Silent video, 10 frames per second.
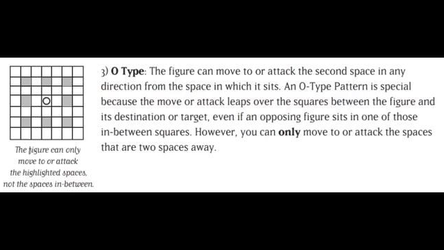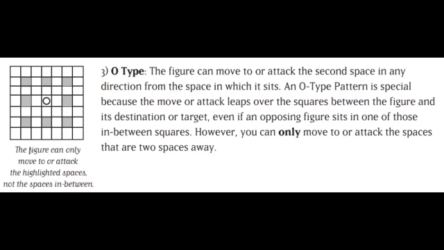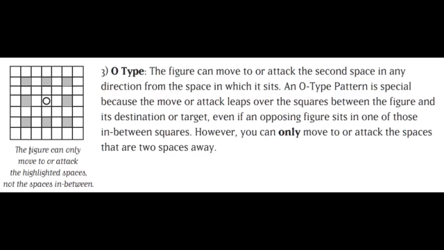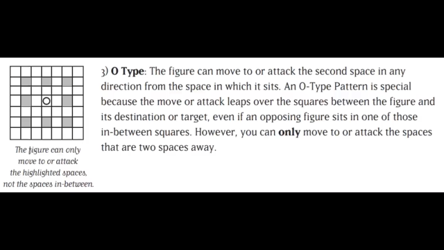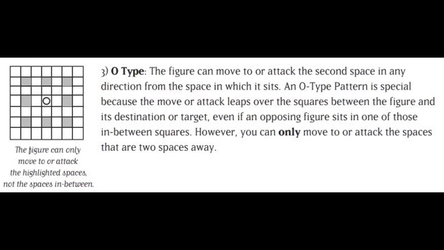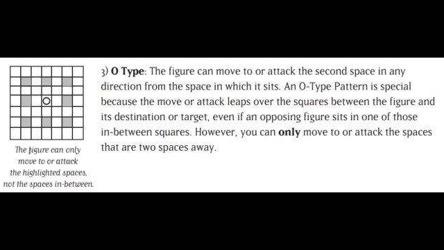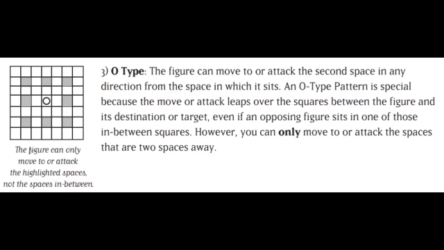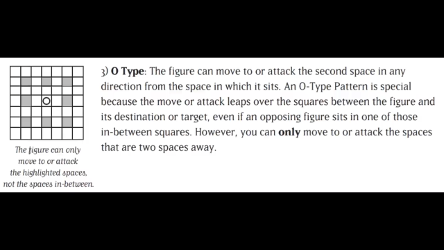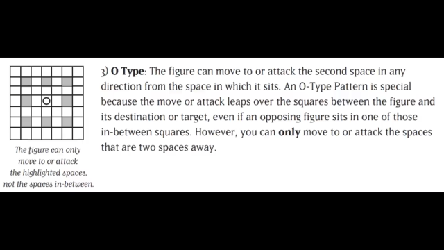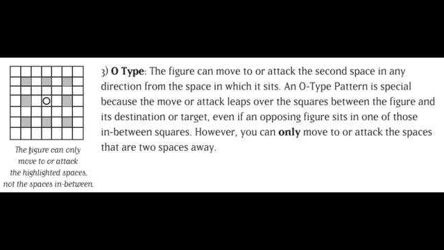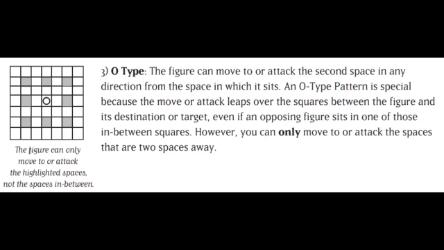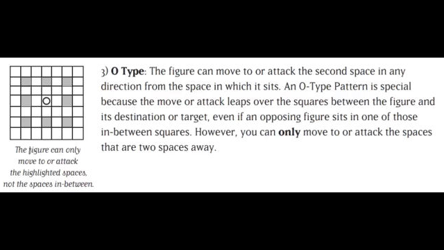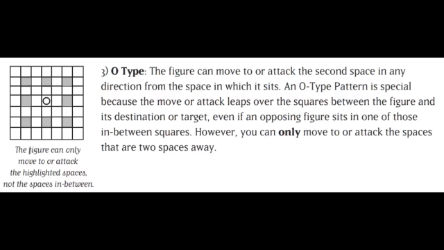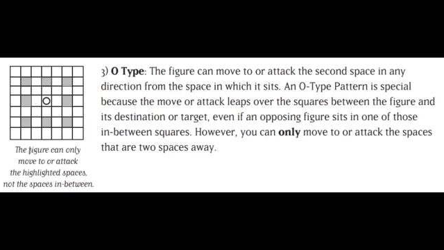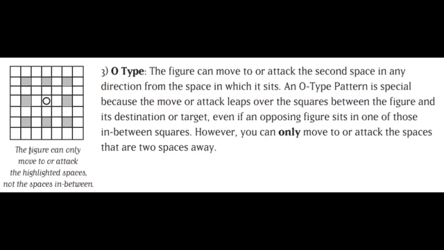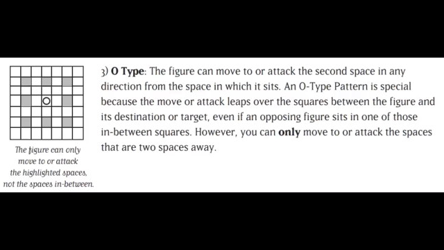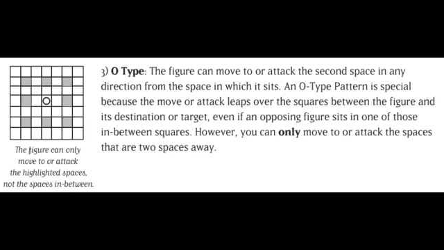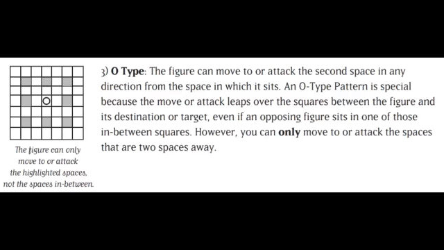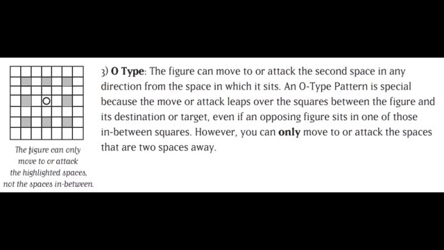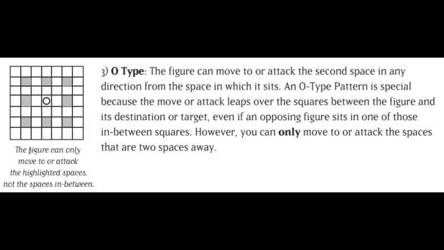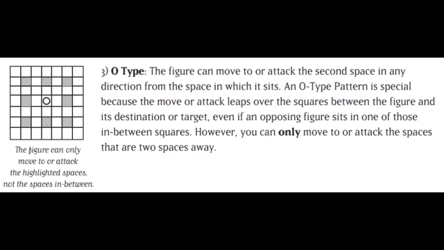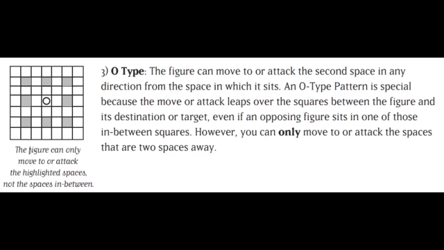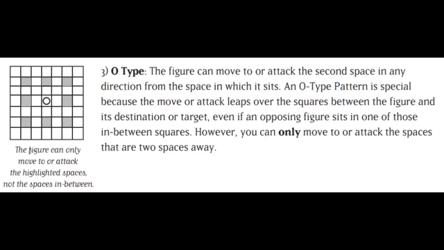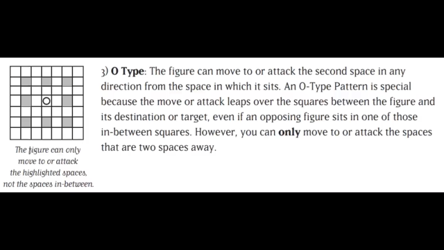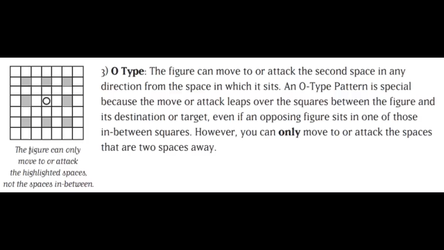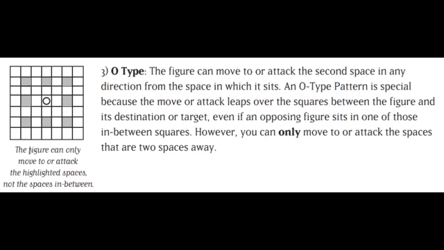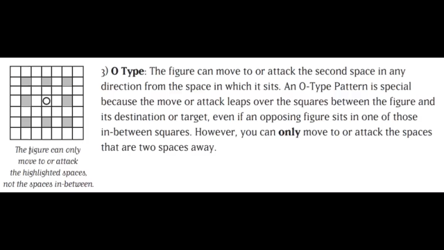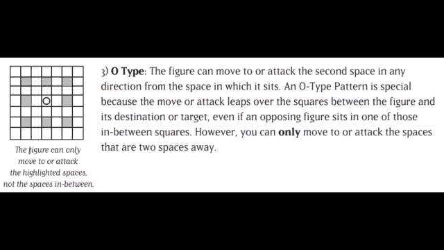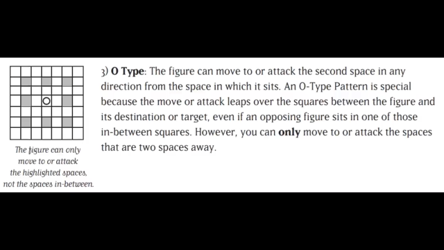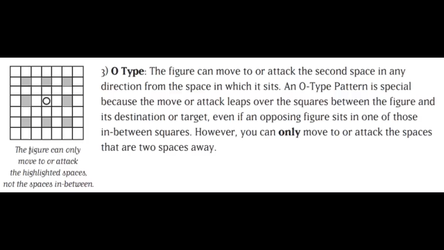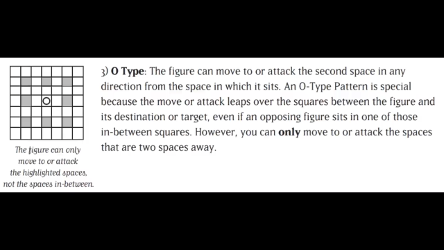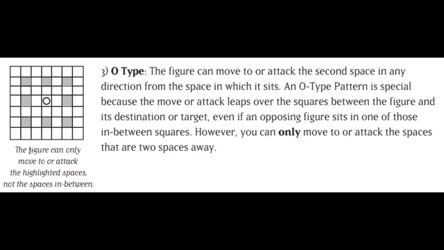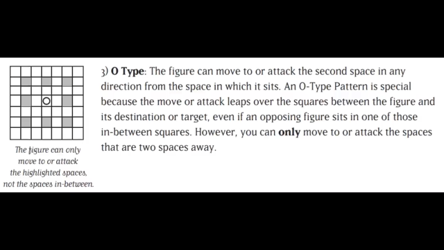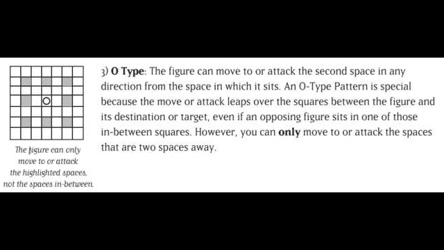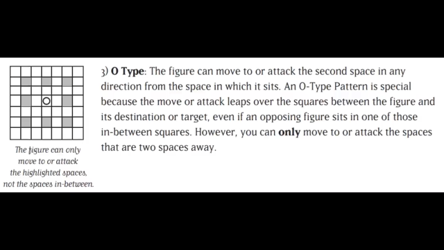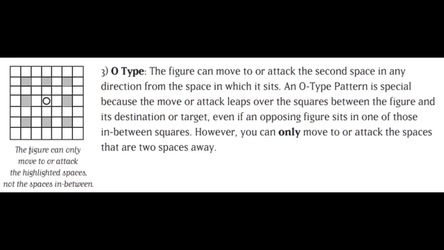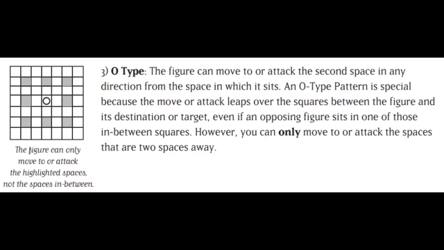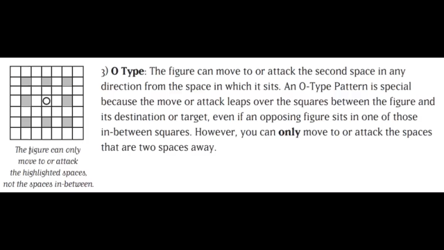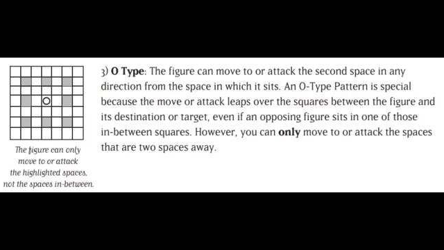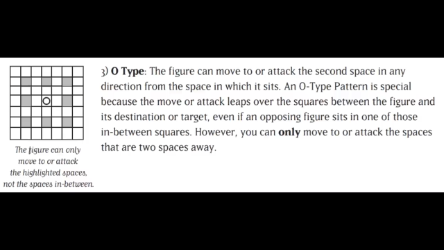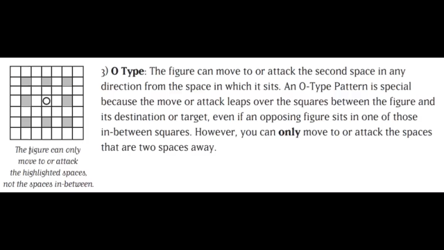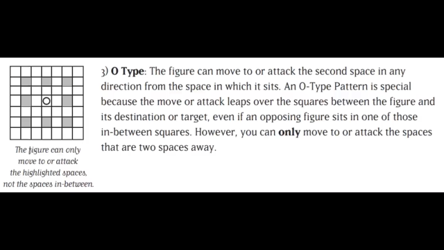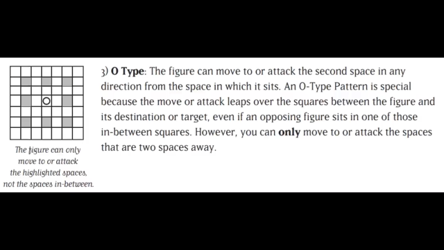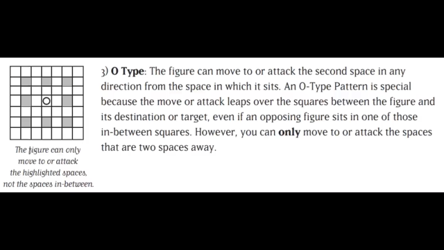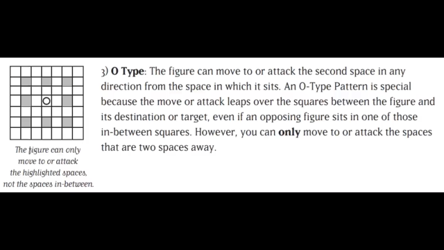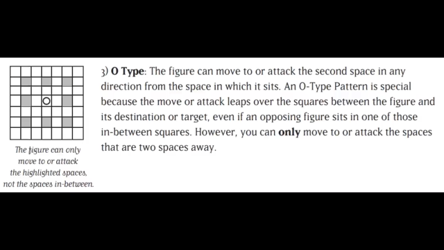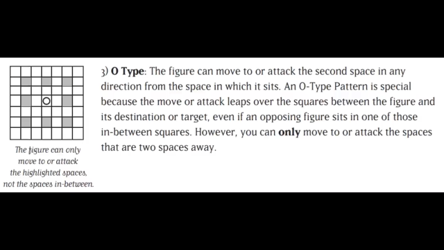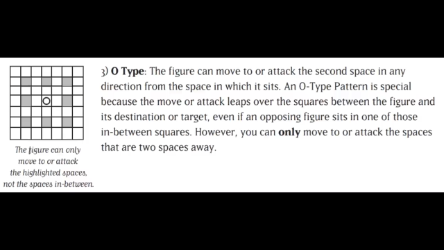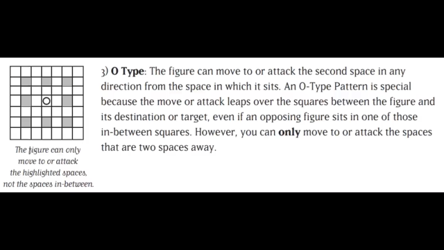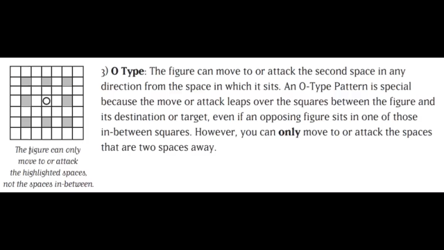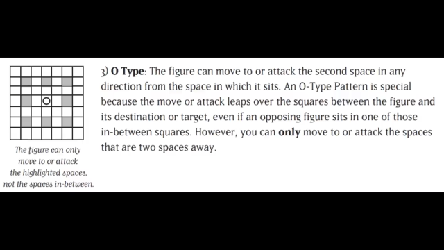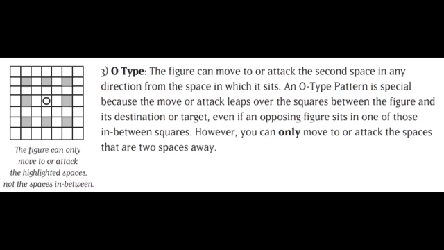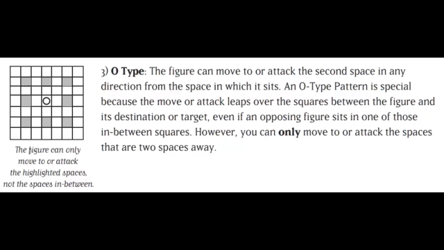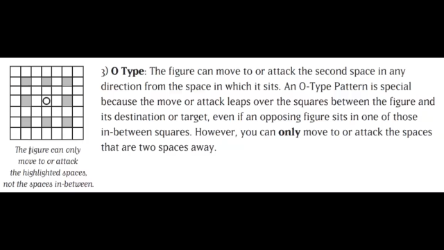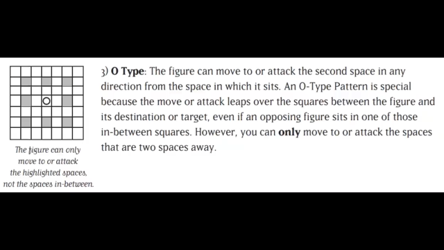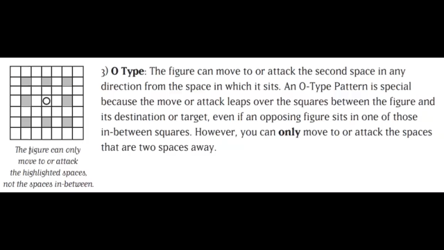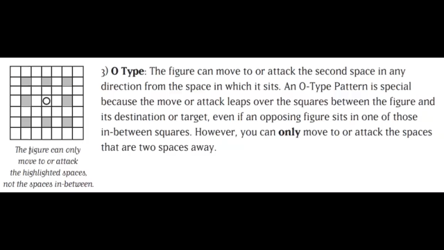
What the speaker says: Nobody's mouth can be seen.